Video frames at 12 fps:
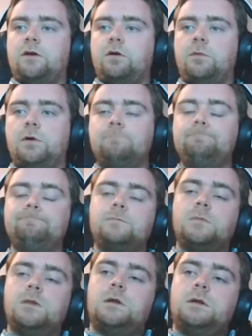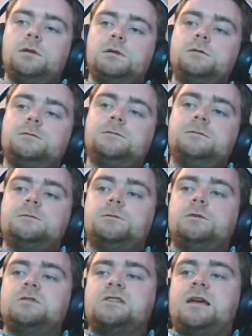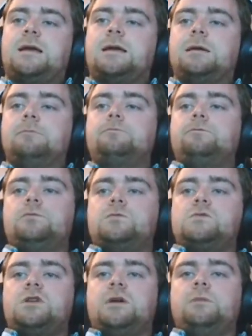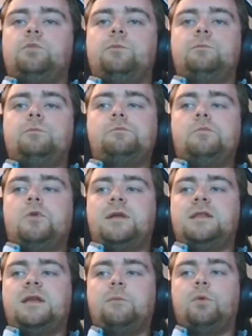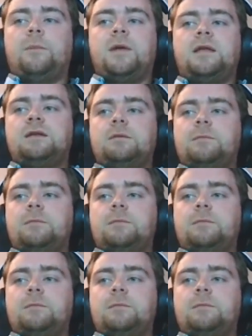but we'll take it. Try and bring that momentum into